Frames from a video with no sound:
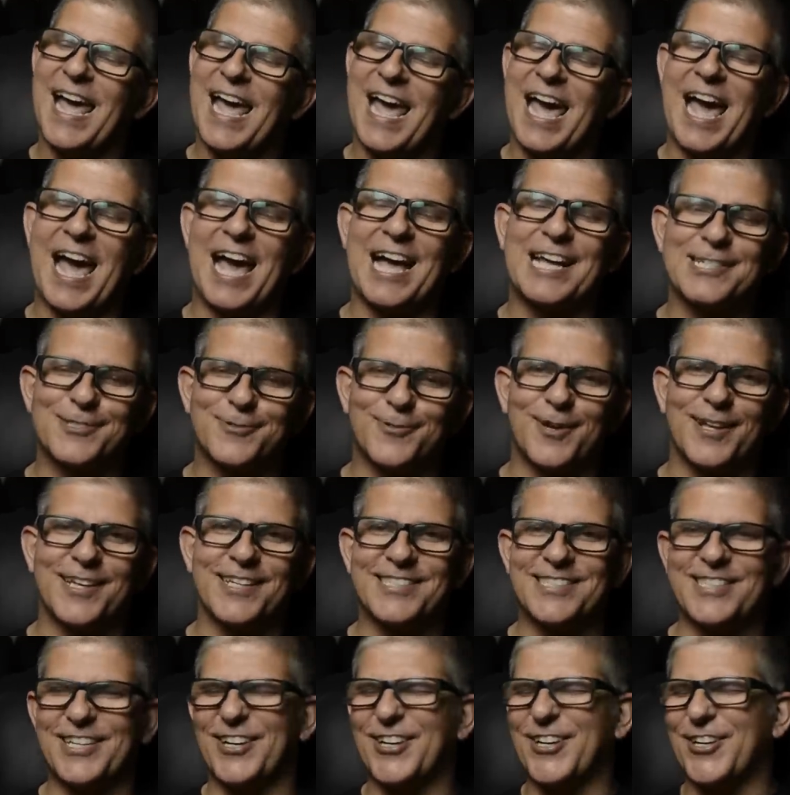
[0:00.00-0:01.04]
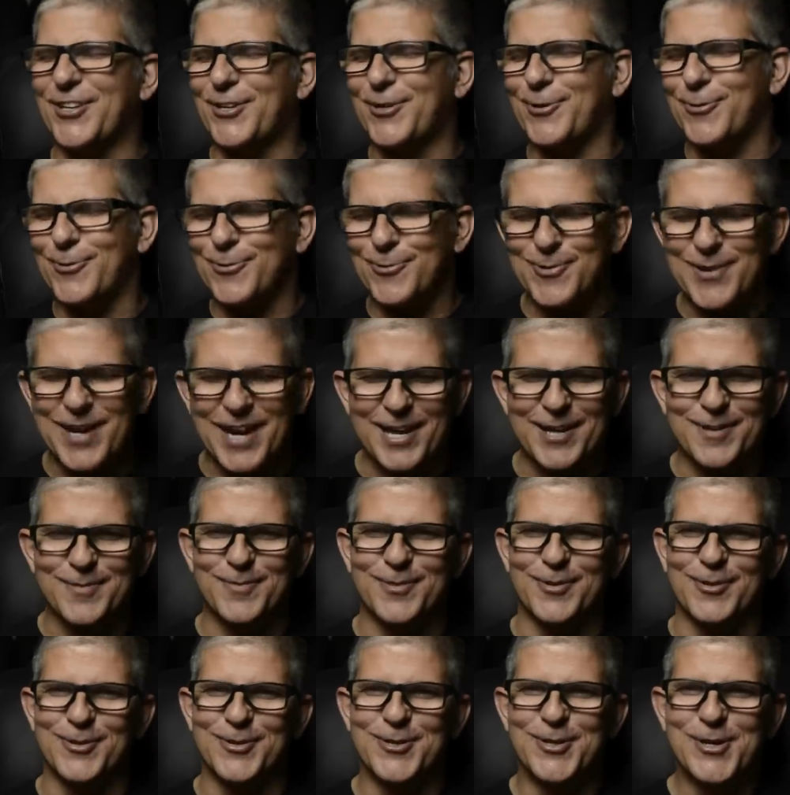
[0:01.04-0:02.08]
as well as their
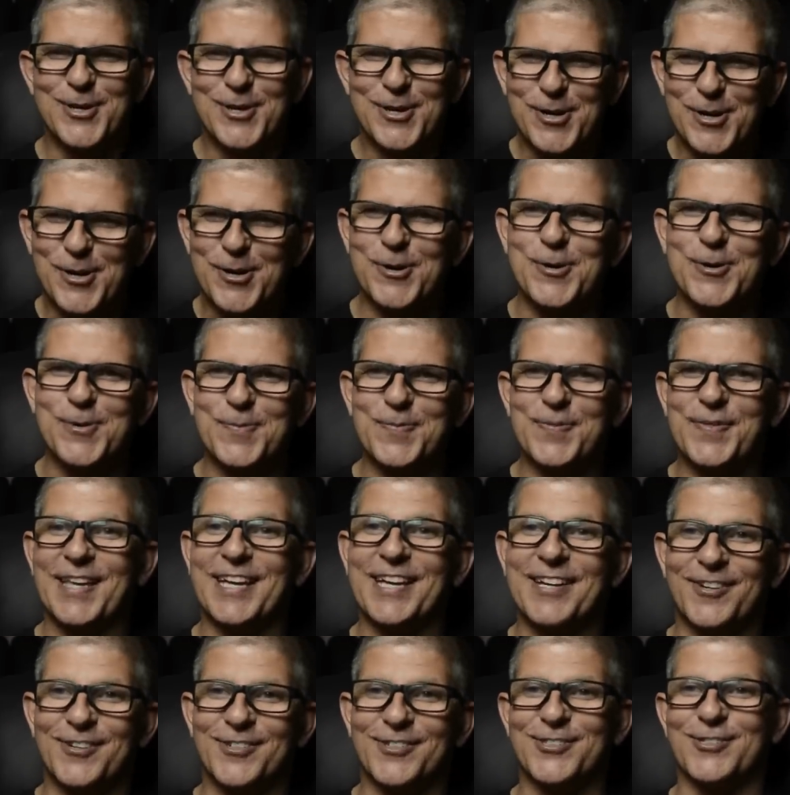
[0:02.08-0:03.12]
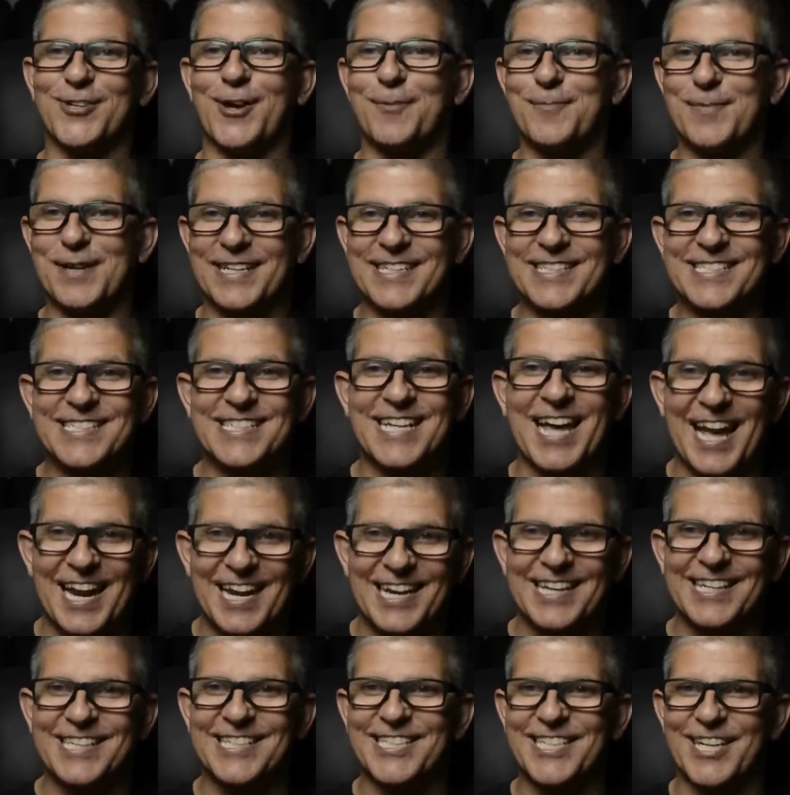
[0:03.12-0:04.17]
incredible home theater. And so I'm excited
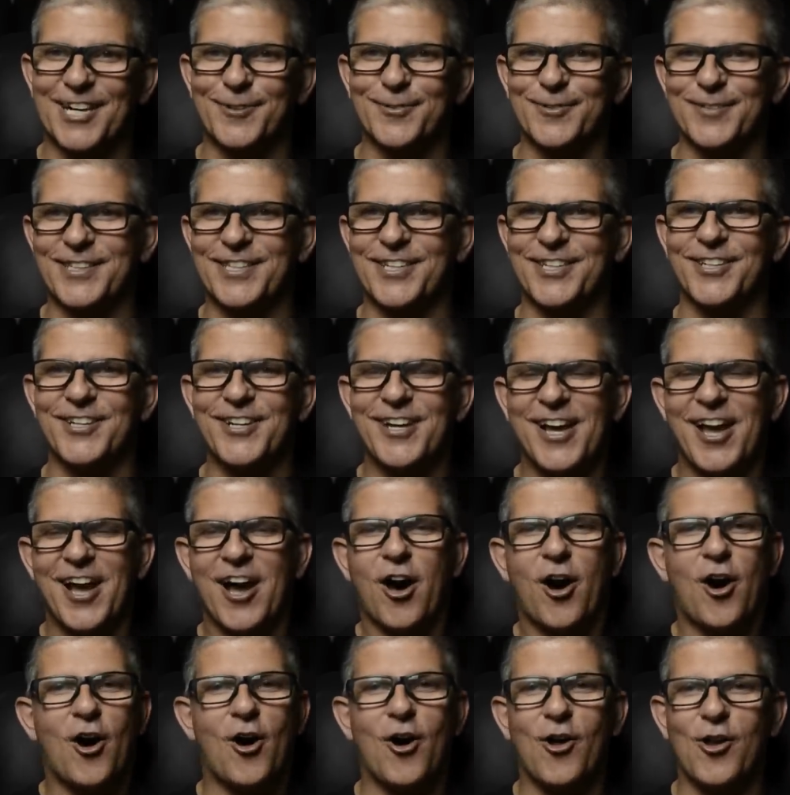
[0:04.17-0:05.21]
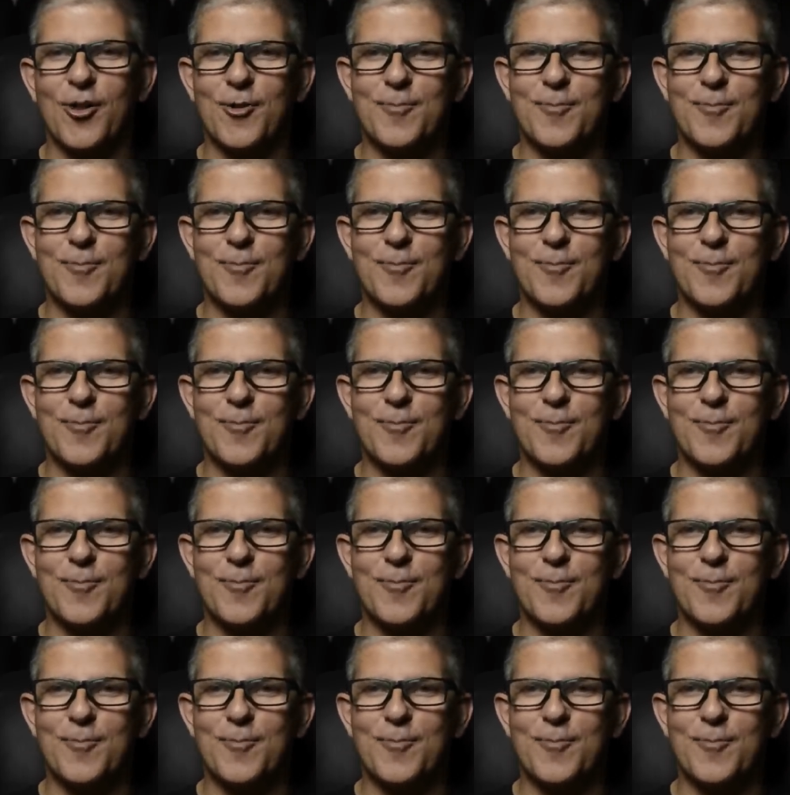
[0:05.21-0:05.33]
to share with you all